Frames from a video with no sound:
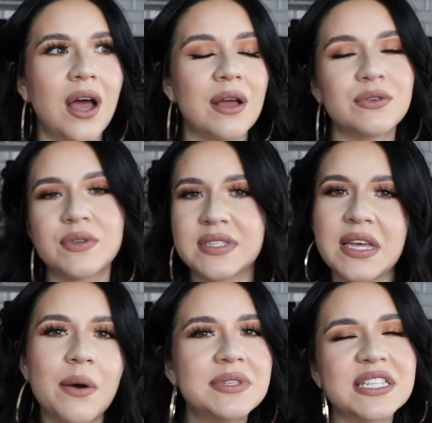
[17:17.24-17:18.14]
I
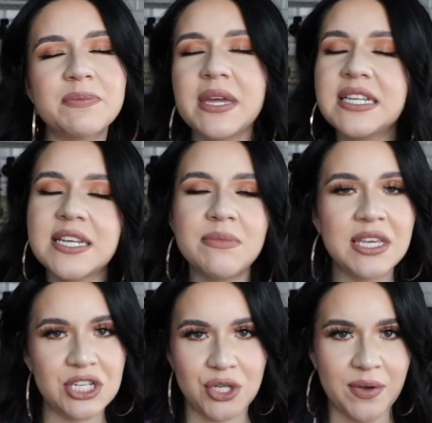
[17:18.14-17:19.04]
was explaining to him
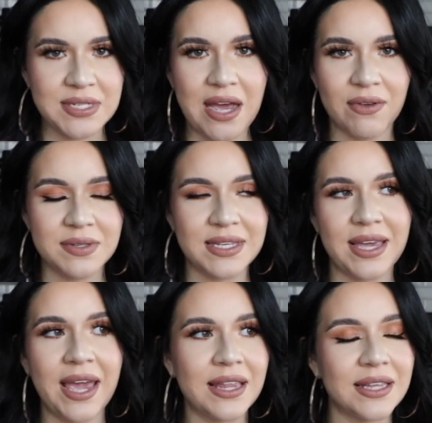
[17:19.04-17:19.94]
the issue I was having. I was like,
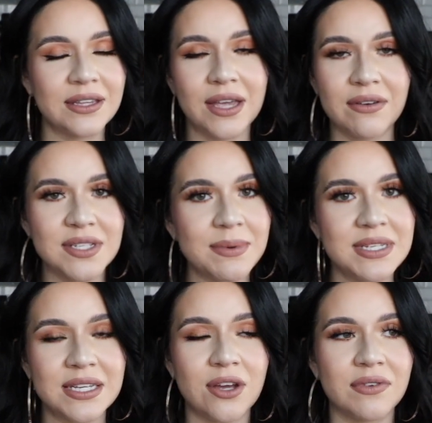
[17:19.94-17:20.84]
hey, like, look, every time I
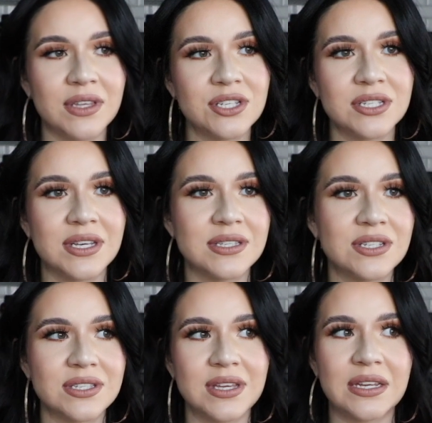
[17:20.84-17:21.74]
take an ovulation test,
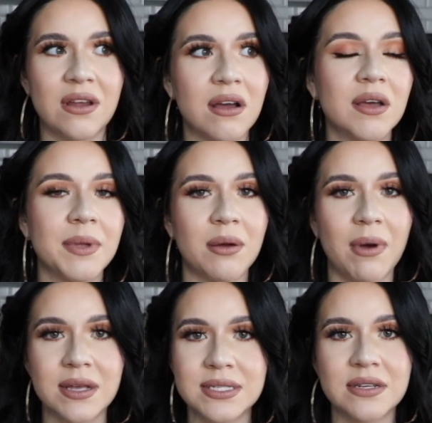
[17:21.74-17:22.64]
it's just like not coming out
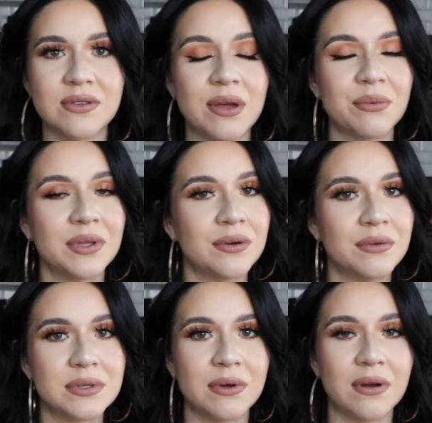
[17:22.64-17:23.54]
positive. So I really don't
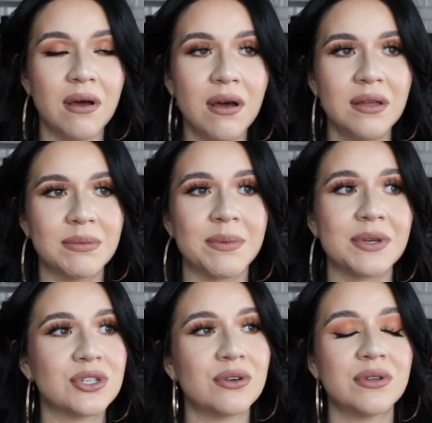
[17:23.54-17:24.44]
know what's going on. Like, maybe
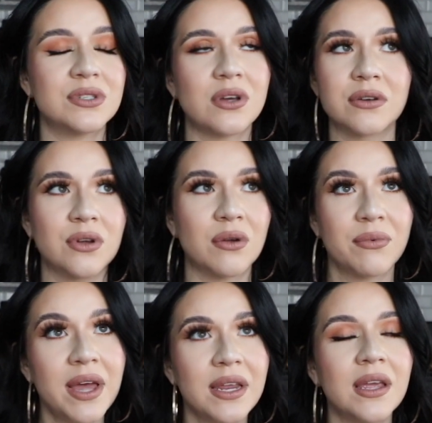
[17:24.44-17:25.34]
I should go to the doctor
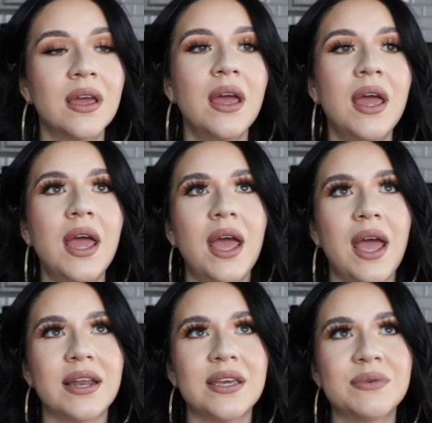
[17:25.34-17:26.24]
already.
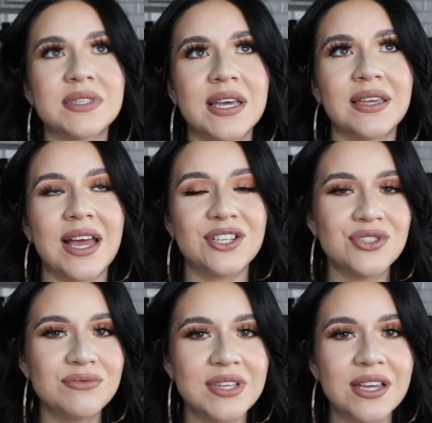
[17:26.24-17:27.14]
And he was like, can't
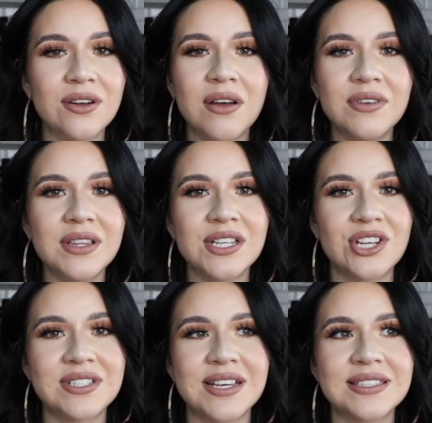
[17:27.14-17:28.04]
you take an
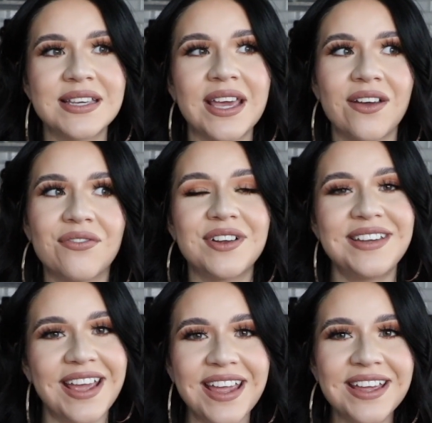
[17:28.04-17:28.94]
ovulation test like every
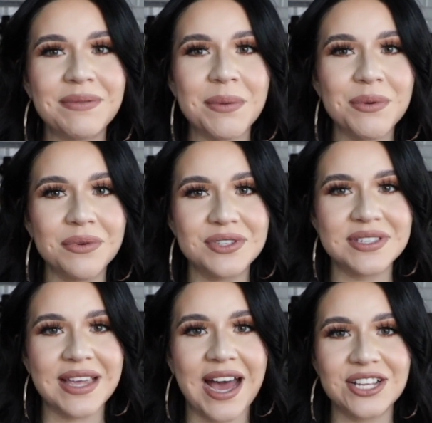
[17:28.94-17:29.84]
day, and maybe we'll
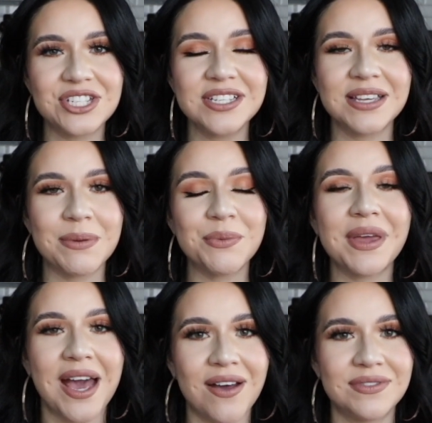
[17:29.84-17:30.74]
just catch it? Like maybe
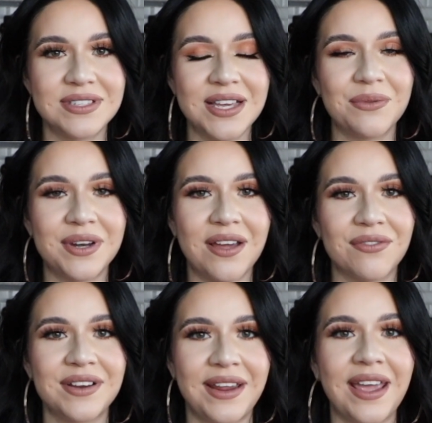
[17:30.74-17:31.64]
we have to take one
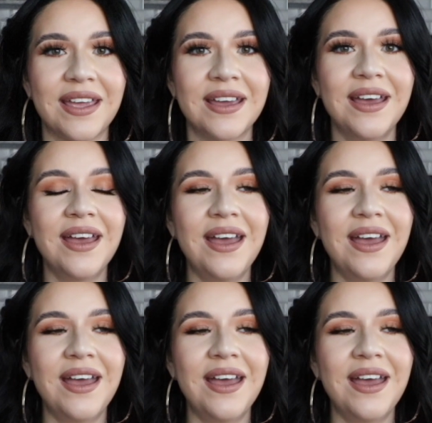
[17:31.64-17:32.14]
every day.